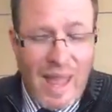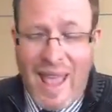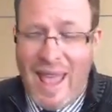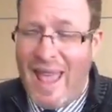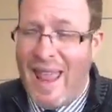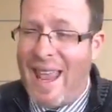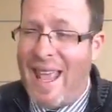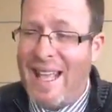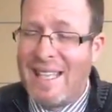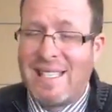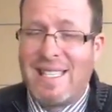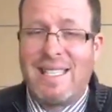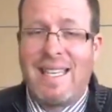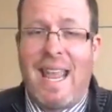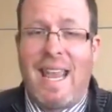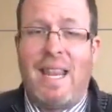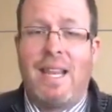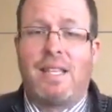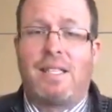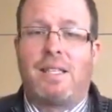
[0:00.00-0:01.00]
And
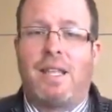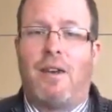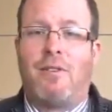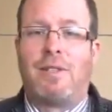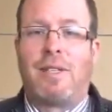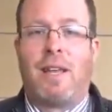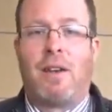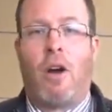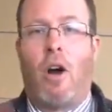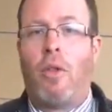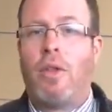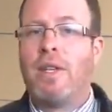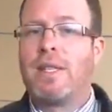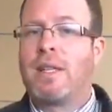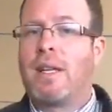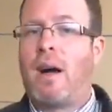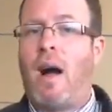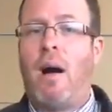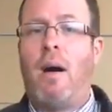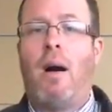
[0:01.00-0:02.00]
instantaneously, I was getting all
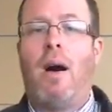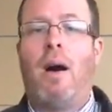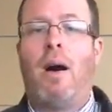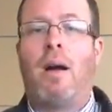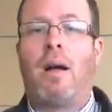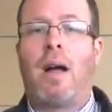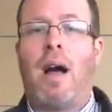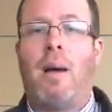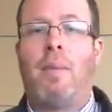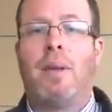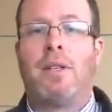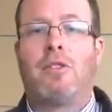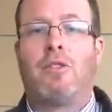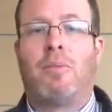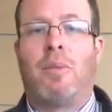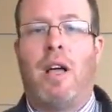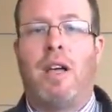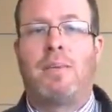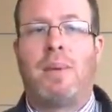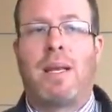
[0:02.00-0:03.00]
these uh, comments,
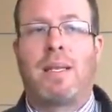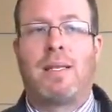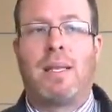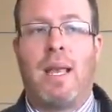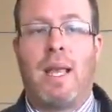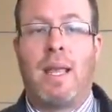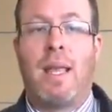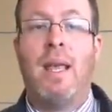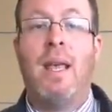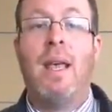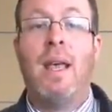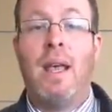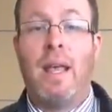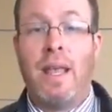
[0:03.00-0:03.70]
replies back saying,